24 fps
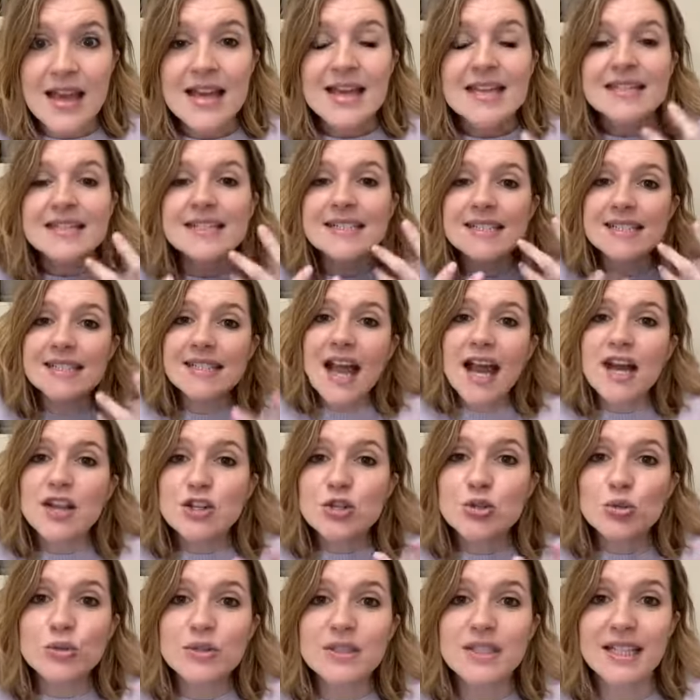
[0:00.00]

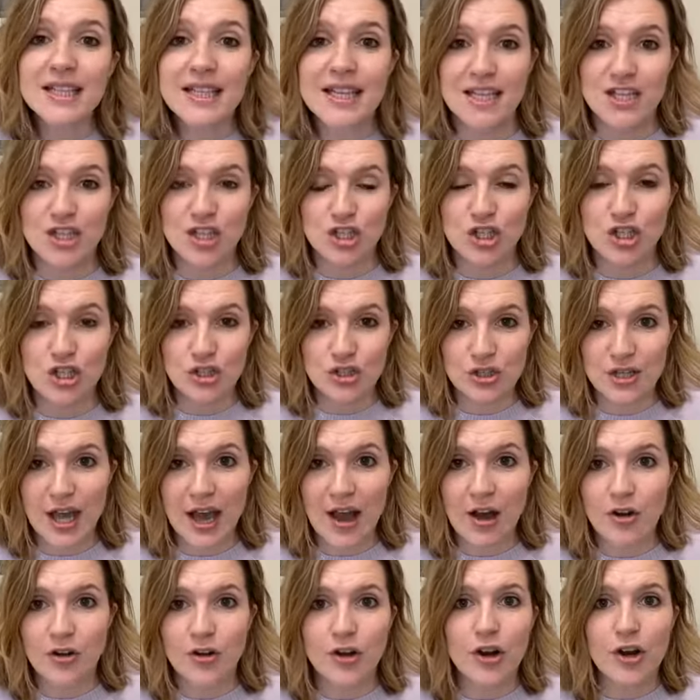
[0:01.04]
Schedule it into your
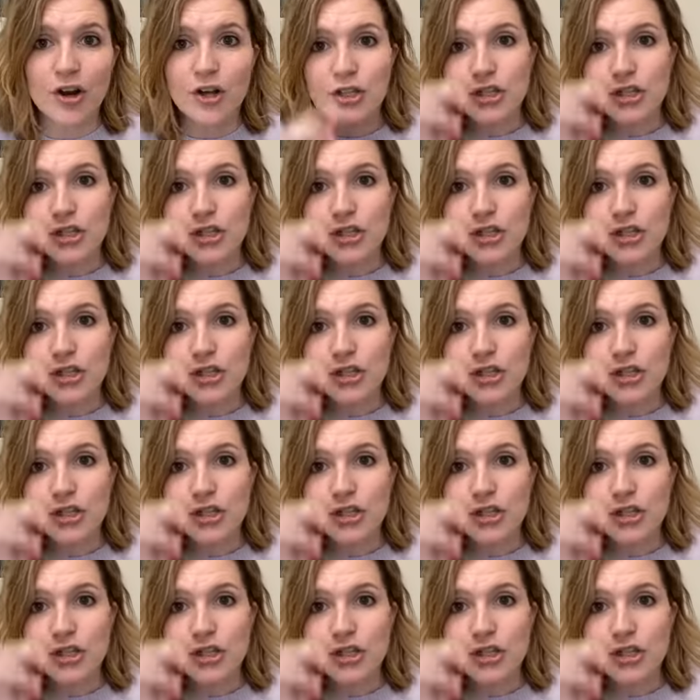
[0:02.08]
calendar.